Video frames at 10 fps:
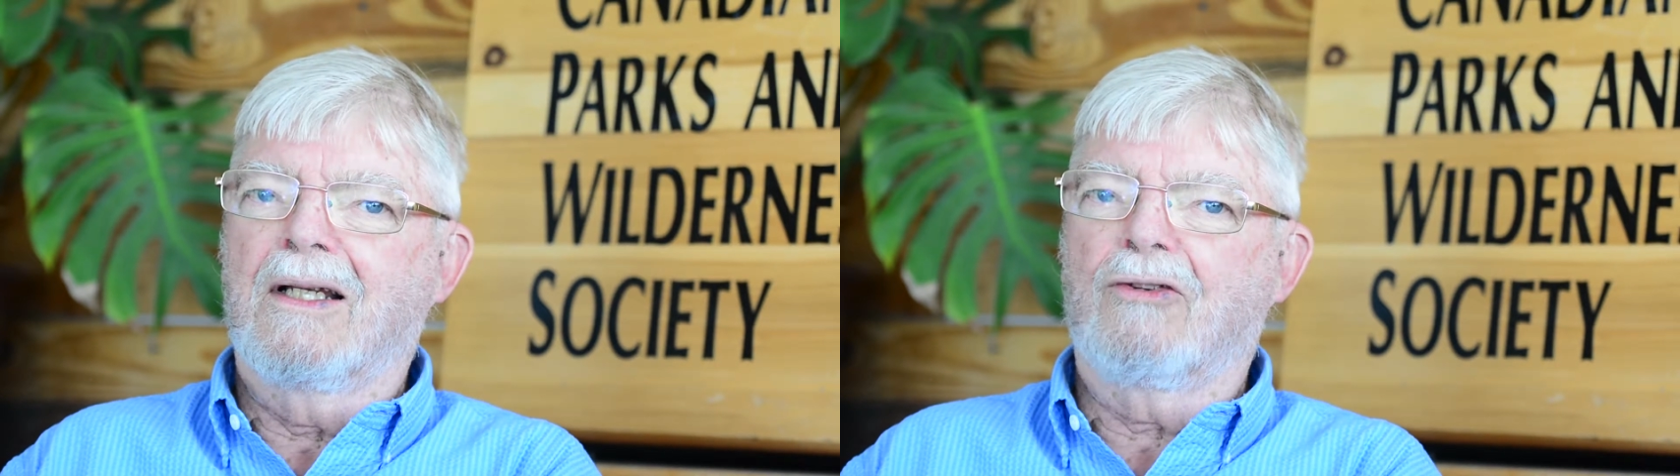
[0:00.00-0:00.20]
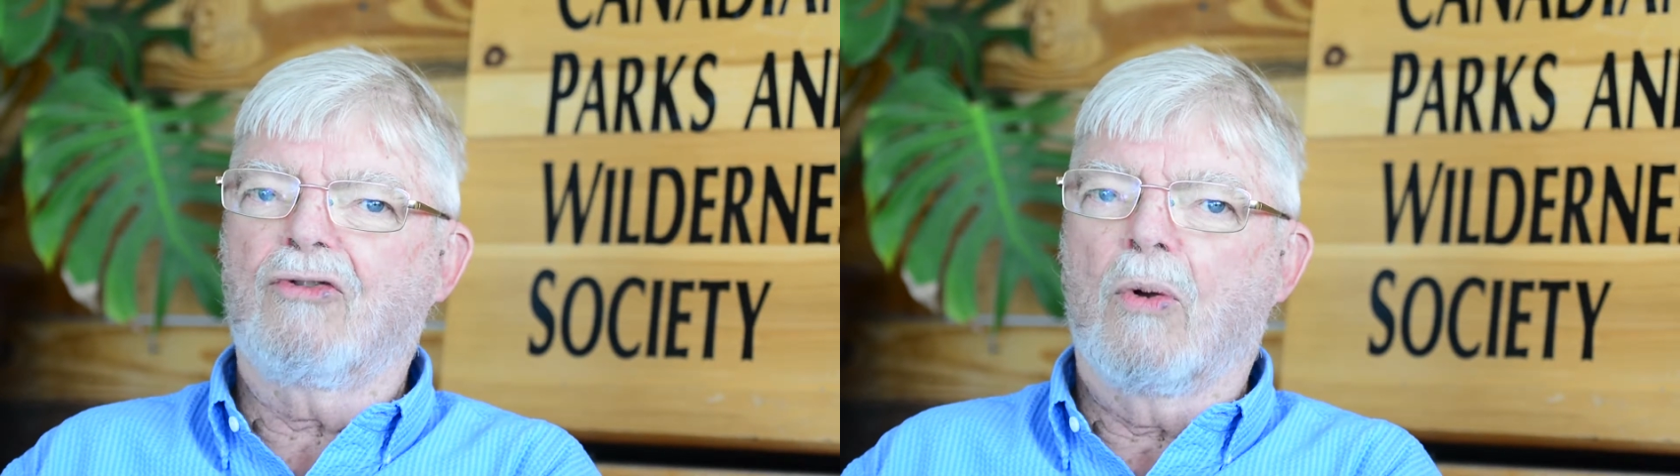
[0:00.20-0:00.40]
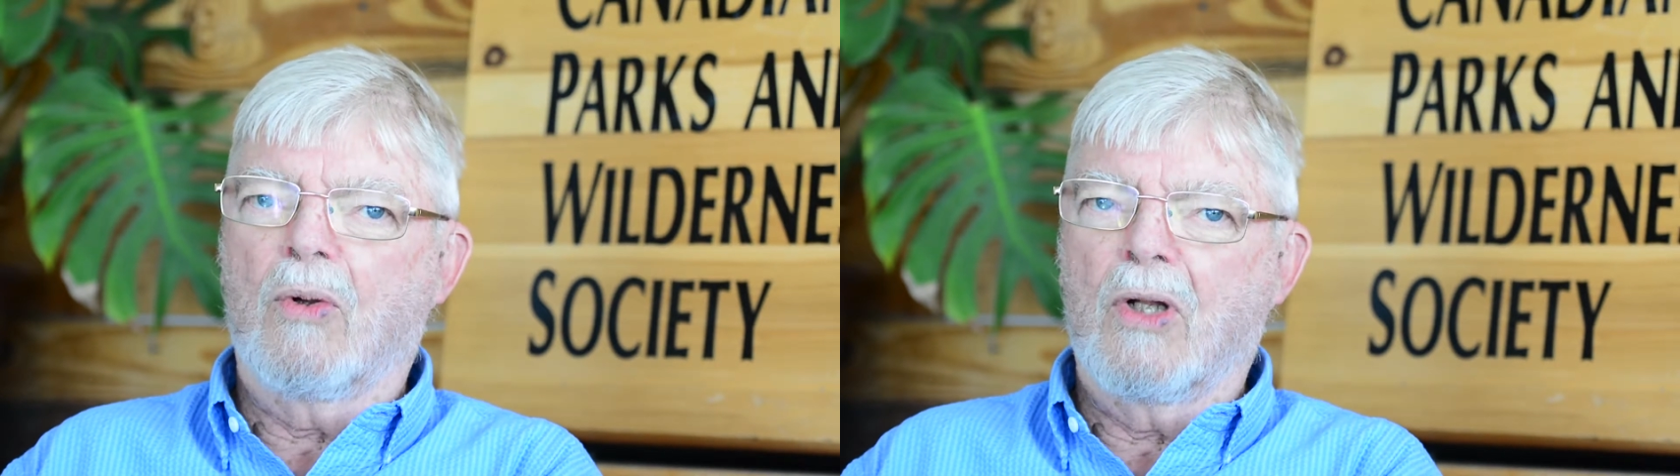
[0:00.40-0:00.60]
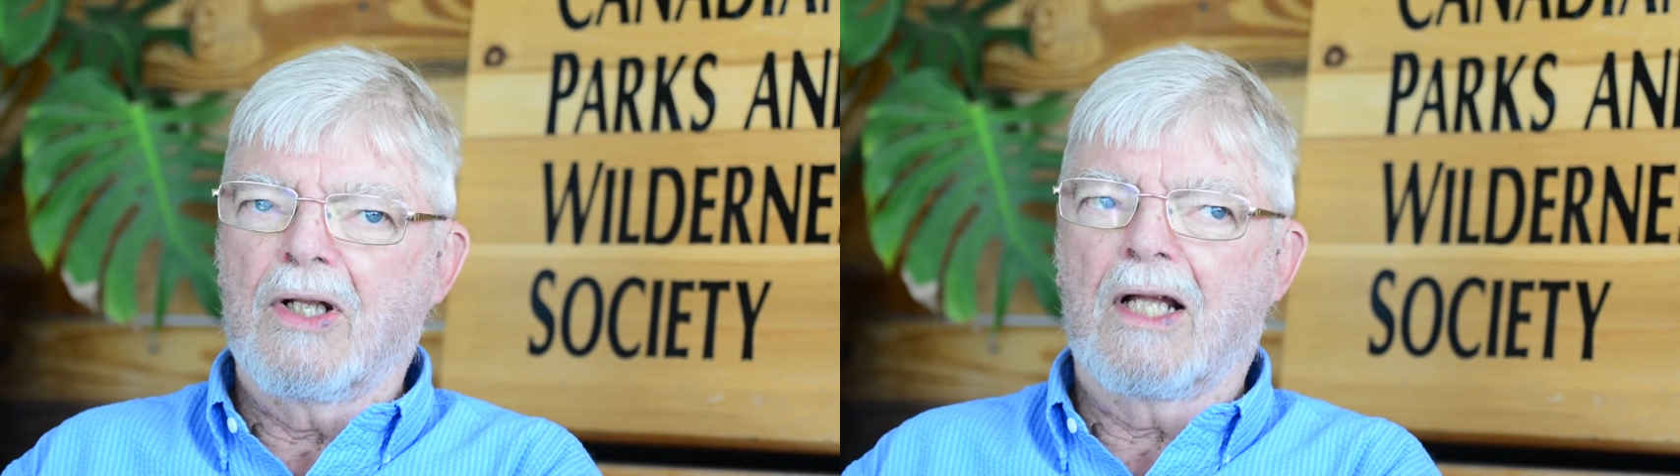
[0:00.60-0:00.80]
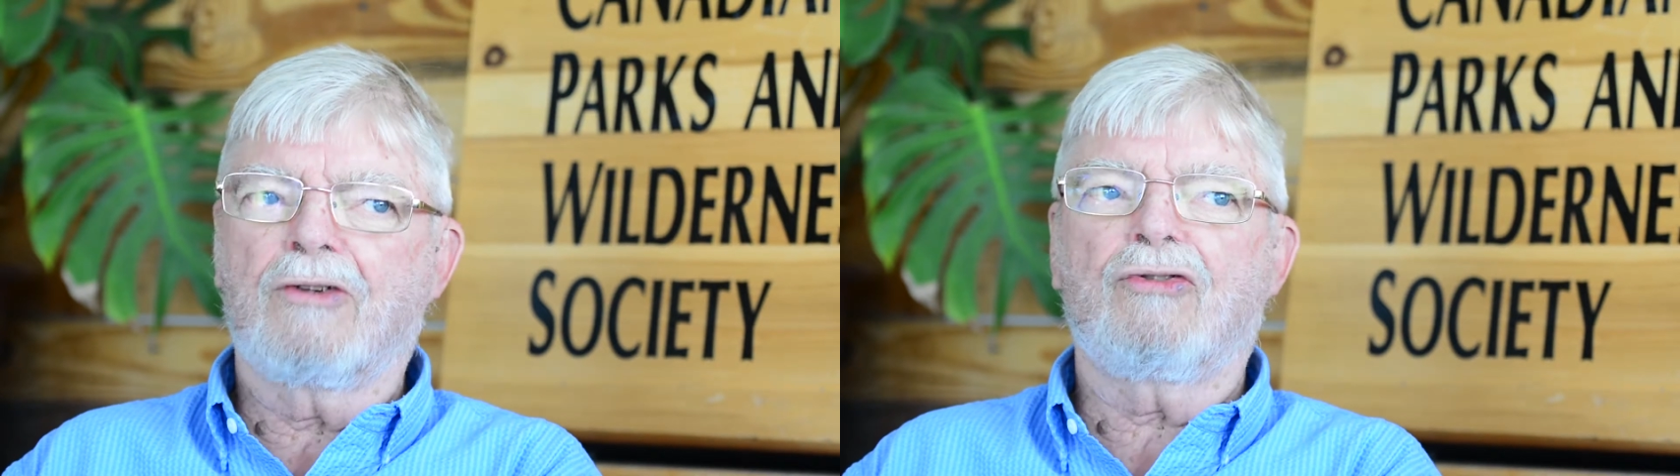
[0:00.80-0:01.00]
So a
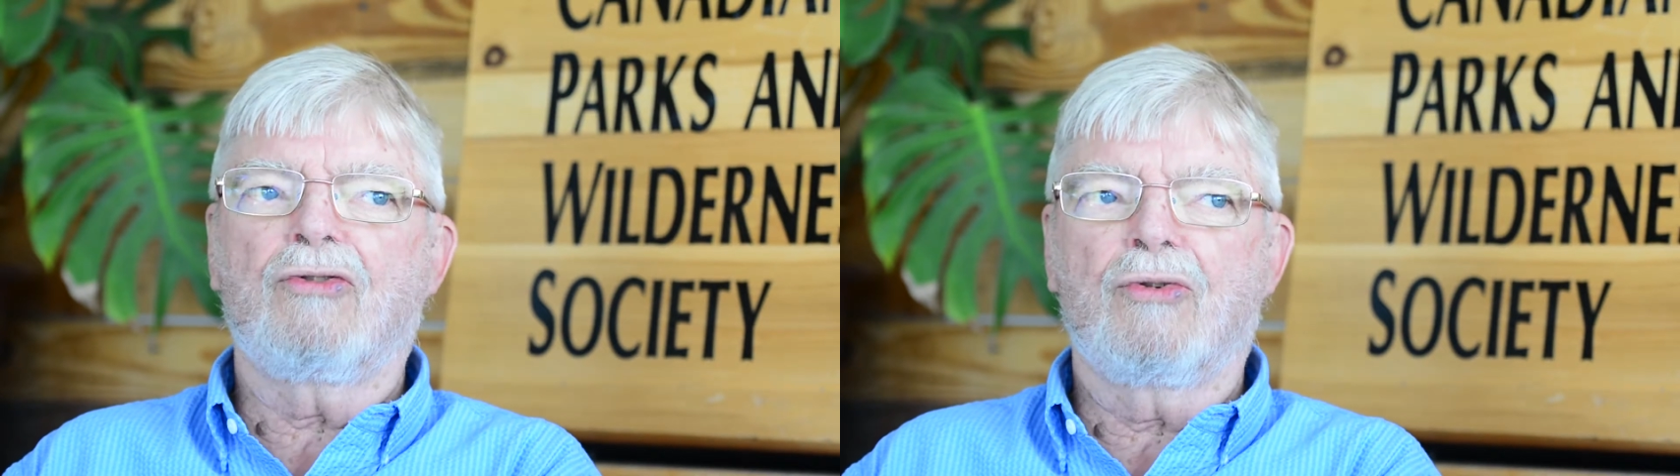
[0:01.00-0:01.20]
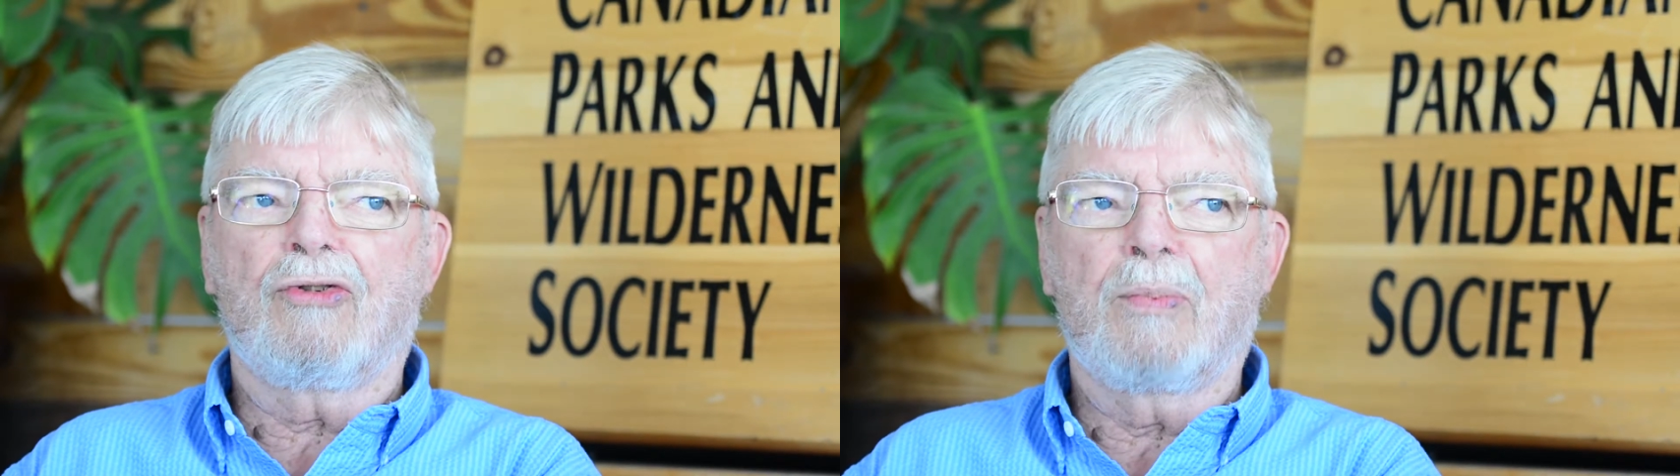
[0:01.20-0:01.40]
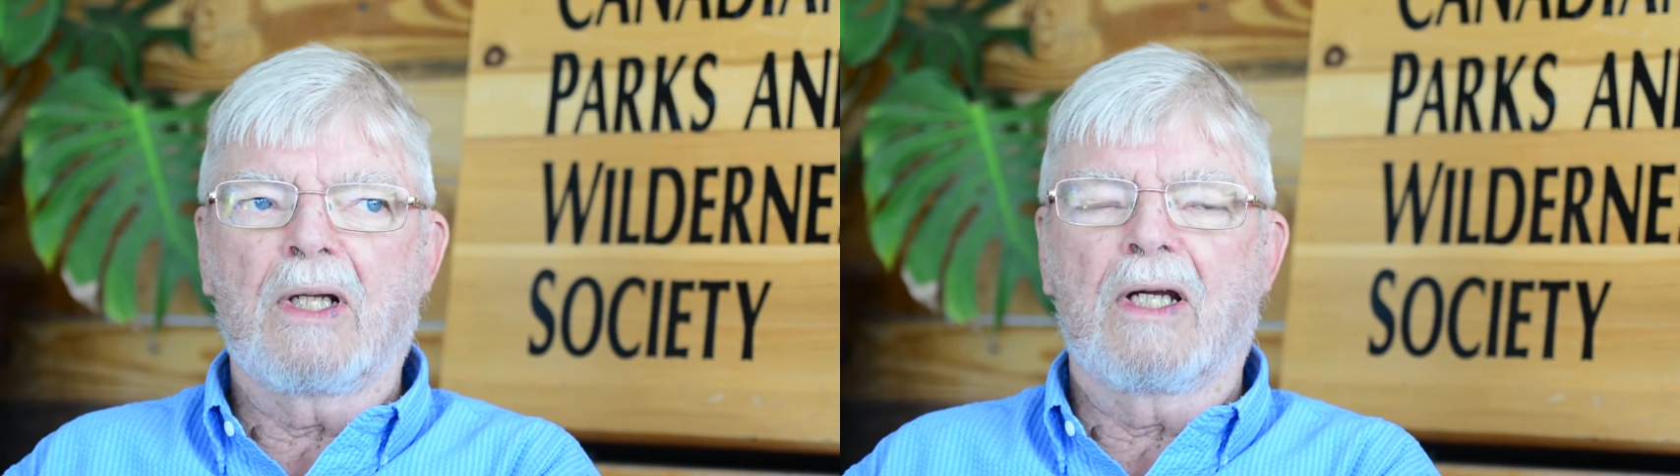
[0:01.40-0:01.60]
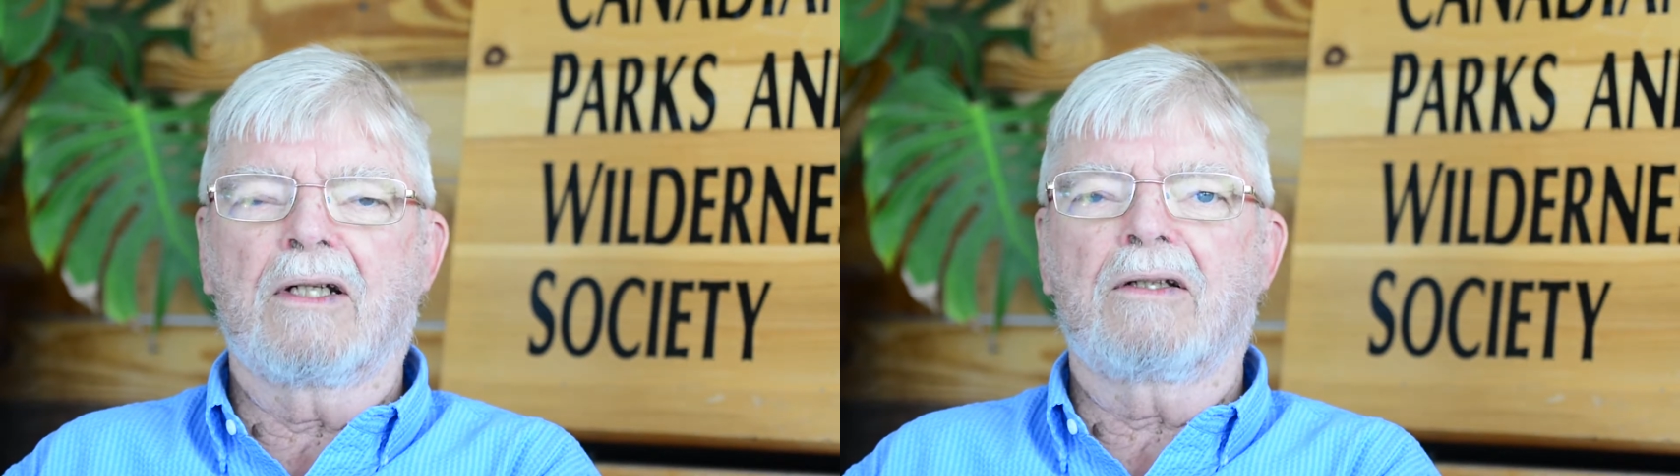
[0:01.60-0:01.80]
lot of students began